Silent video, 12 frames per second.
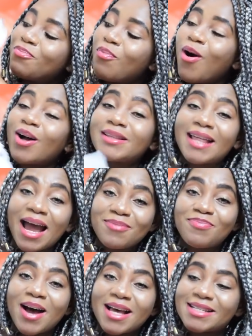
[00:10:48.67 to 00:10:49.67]
More
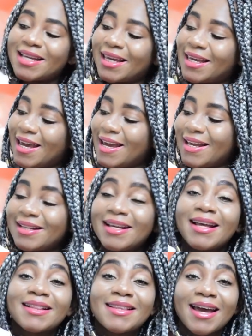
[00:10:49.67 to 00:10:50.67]
diapers again.
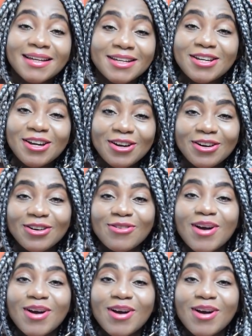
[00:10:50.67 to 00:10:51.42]
Thank you.